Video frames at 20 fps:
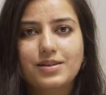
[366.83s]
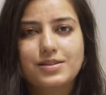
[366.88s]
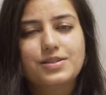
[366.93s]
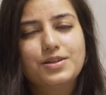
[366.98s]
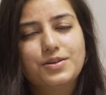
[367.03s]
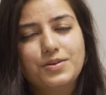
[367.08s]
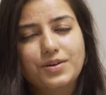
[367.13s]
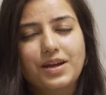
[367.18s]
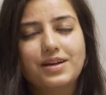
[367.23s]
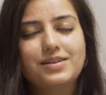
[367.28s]

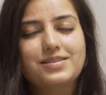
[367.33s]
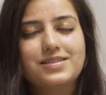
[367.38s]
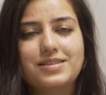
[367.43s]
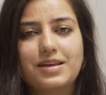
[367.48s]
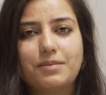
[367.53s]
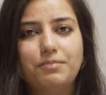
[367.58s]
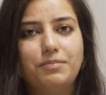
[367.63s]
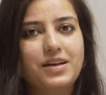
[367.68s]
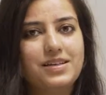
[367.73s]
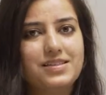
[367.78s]
So to get
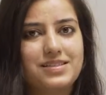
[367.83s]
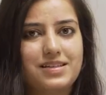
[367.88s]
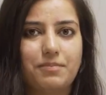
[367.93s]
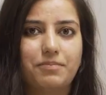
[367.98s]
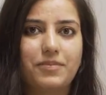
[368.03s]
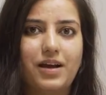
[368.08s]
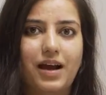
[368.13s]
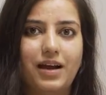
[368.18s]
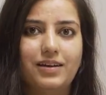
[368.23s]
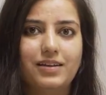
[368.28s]

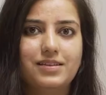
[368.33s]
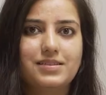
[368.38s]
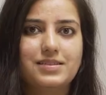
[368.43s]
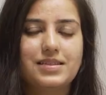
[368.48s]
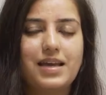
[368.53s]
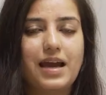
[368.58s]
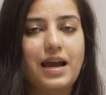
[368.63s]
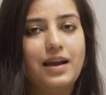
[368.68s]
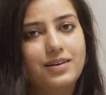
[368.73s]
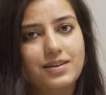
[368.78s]
step-by-step guidance
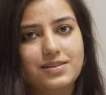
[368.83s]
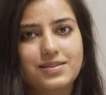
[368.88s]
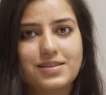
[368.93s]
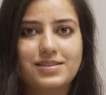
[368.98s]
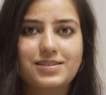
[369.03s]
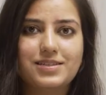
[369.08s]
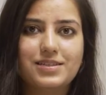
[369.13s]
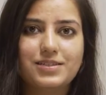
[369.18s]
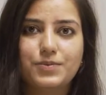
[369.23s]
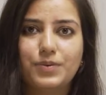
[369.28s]
and
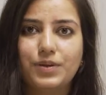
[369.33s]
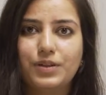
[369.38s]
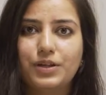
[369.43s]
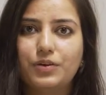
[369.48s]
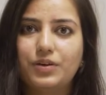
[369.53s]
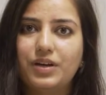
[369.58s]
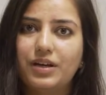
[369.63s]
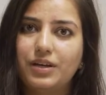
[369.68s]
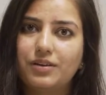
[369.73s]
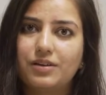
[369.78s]
assistance with
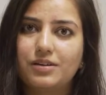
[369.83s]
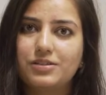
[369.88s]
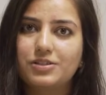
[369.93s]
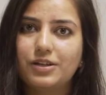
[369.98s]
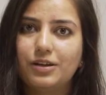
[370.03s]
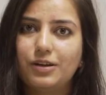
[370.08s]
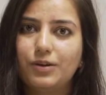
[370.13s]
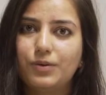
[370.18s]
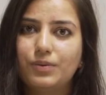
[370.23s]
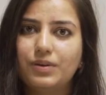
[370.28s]
your
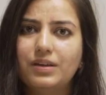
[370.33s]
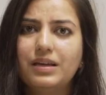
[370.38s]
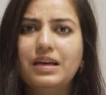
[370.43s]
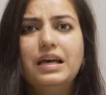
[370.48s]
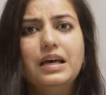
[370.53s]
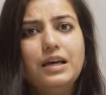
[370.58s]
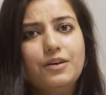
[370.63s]
education loan,